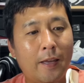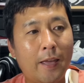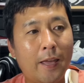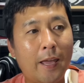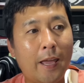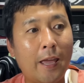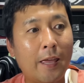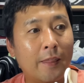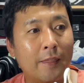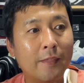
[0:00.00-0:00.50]

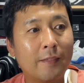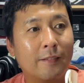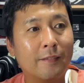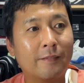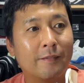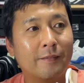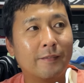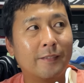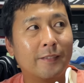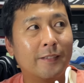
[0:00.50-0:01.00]

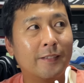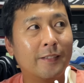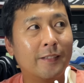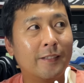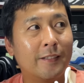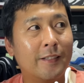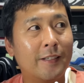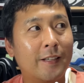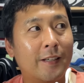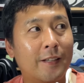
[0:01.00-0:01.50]
And
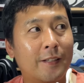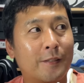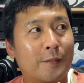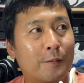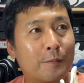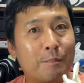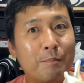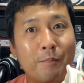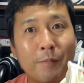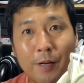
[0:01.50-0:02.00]

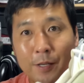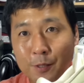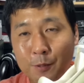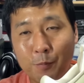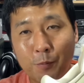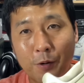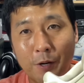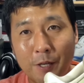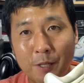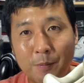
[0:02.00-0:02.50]
it's much
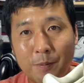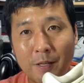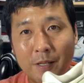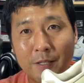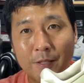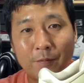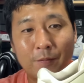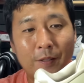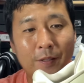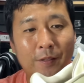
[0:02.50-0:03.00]
more
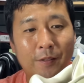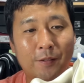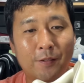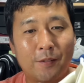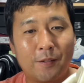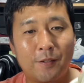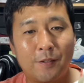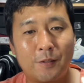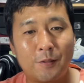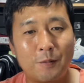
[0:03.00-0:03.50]
expensive than the
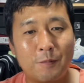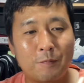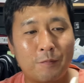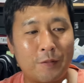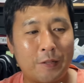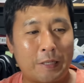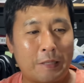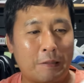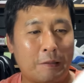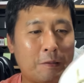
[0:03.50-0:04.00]
Zoom
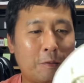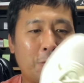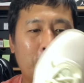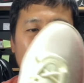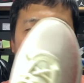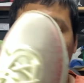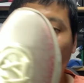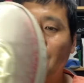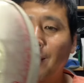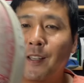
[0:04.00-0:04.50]
Freak
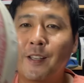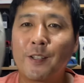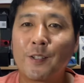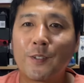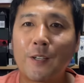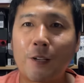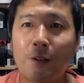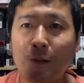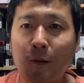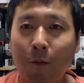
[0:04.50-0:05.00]
2s.
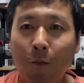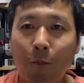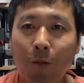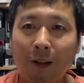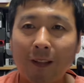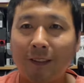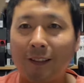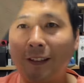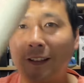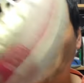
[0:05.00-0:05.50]
So I don't know
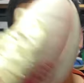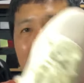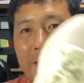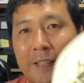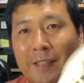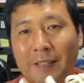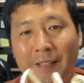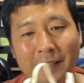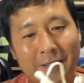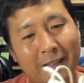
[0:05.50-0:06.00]
what the hell
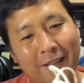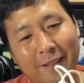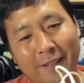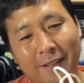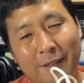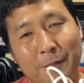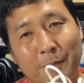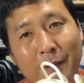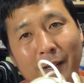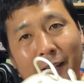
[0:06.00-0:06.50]
Nike's
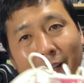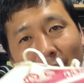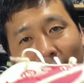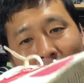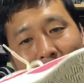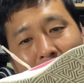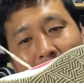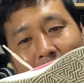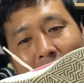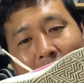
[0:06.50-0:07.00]
thinking,
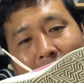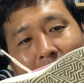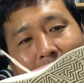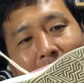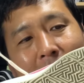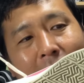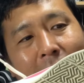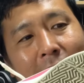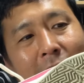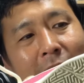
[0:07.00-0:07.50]
but
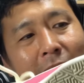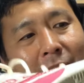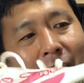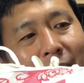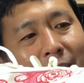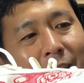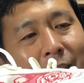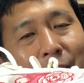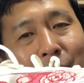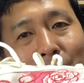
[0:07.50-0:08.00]
yeah,
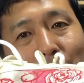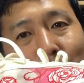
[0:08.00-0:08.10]
this